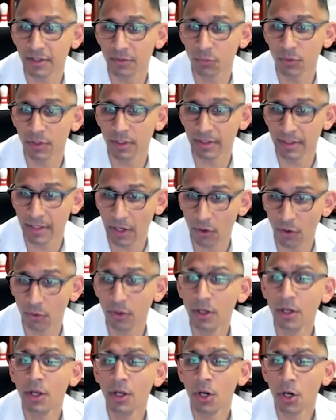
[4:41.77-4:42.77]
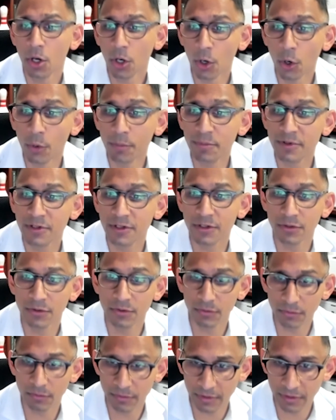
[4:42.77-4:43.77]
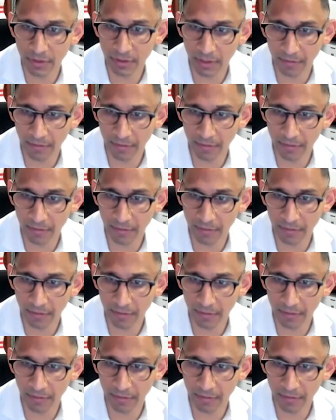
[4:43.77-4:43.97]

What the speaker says: and we now hope to